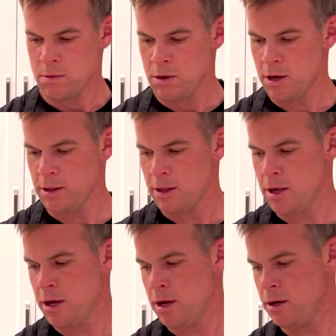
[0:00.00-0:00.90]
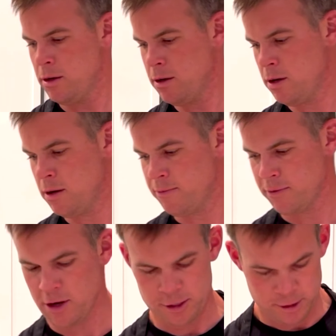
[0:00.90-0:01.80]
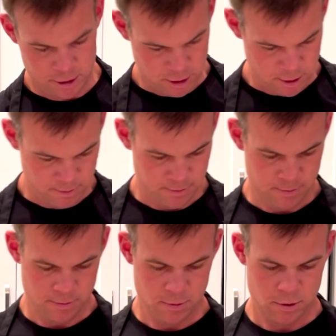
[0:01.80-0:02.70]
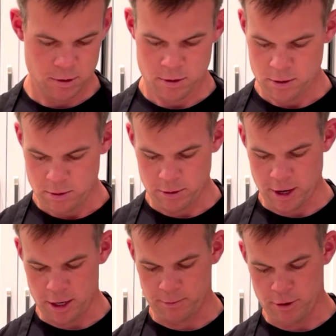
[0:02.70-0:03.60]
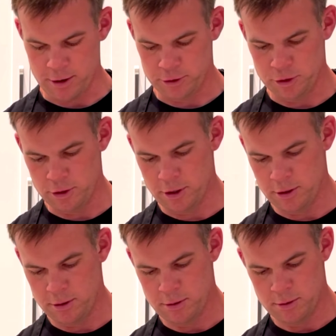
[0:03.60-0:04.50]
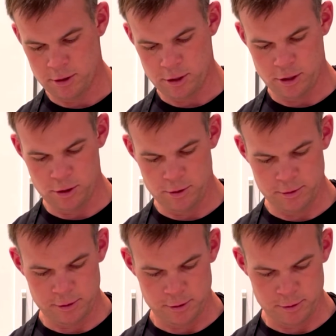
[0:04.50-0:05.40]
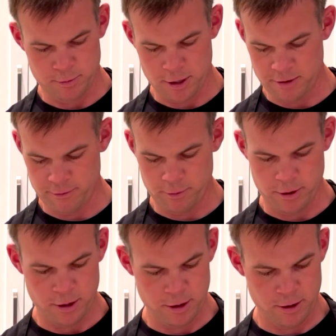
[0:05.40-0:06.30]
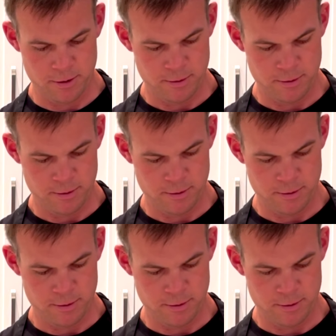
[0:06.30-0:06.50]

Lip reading: And then got some organic brown sugar gonna use, spread everywhere here.